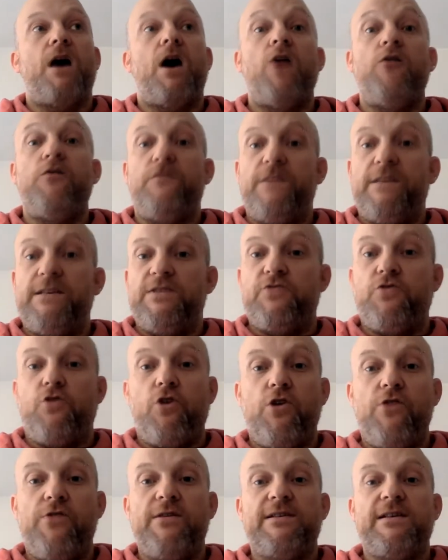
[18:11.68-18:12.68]
hopefully
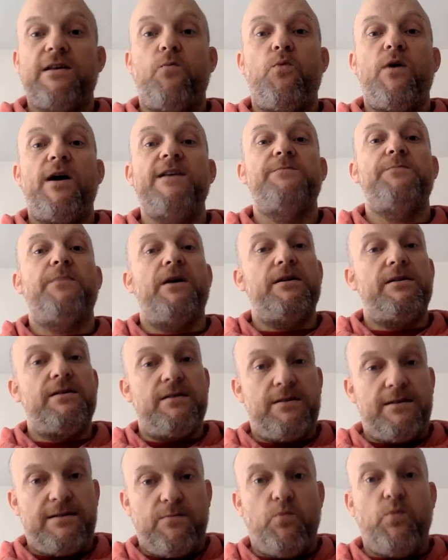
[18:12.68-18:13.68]
stronger in some ways, but
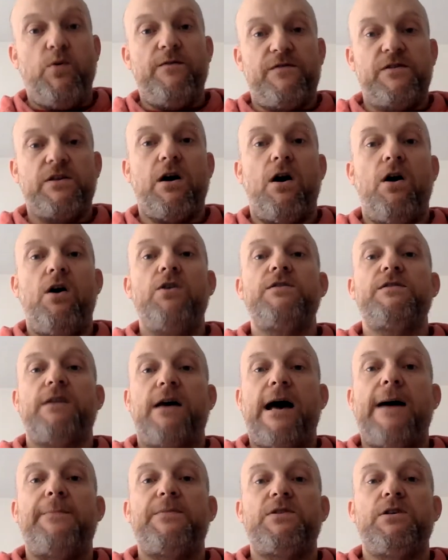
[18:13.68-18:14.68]
with scars,
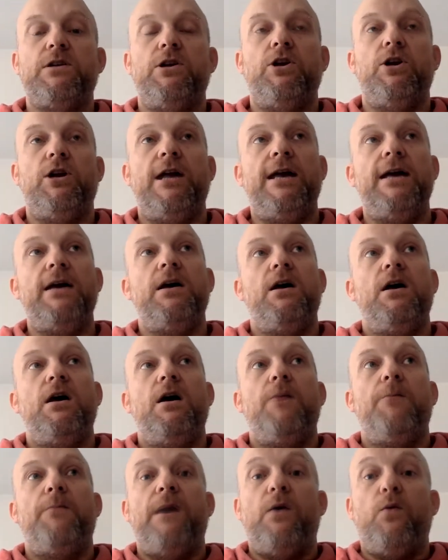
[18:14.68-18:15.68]
absolutely.
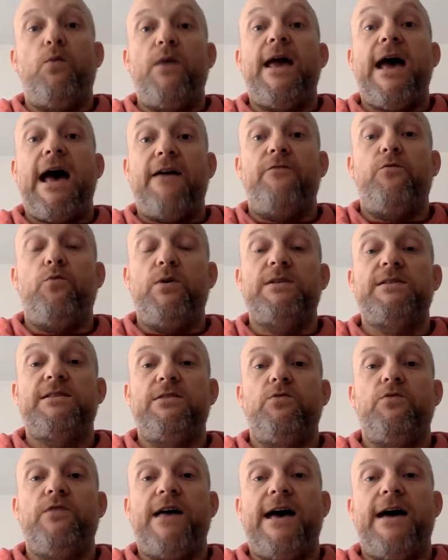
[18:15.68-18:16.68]
But we're
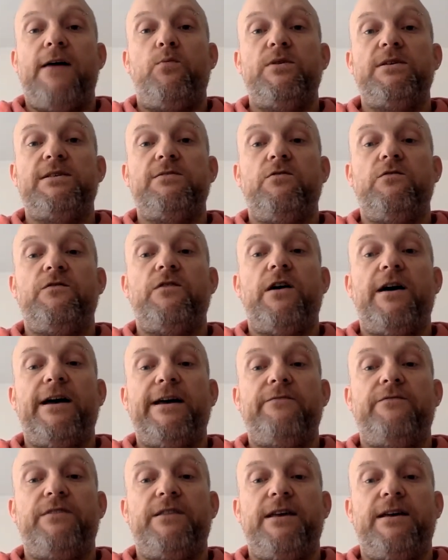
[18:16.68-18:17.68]
still there. We're still
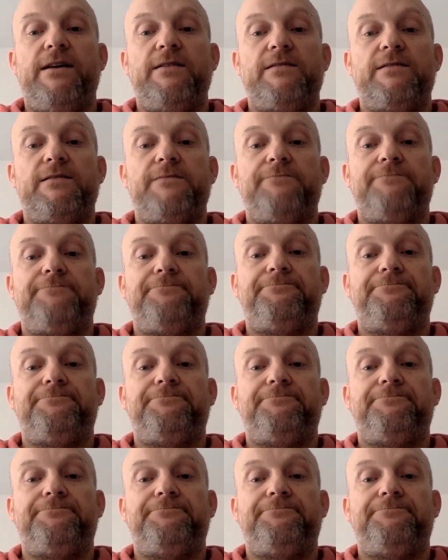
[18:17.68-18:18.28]
fighting for things.